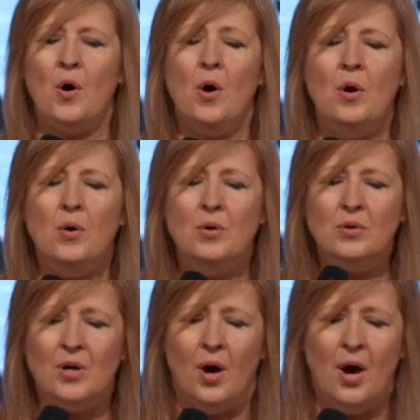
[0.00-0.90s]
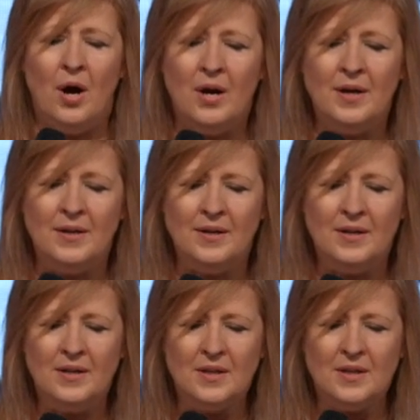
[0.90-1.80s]
Oh God,
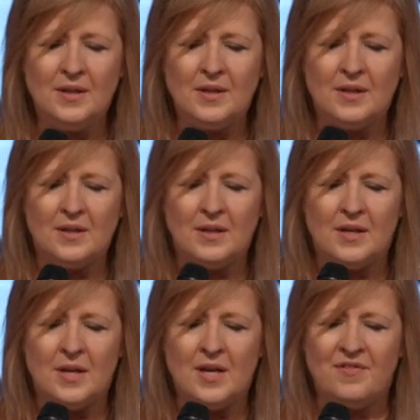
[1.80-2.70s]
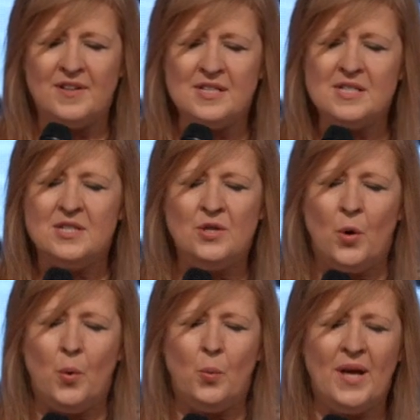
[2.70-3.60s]
if it's
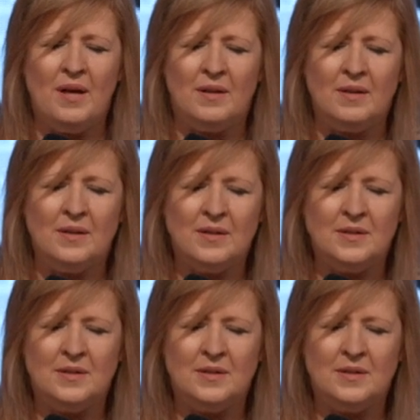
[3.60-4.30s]
your will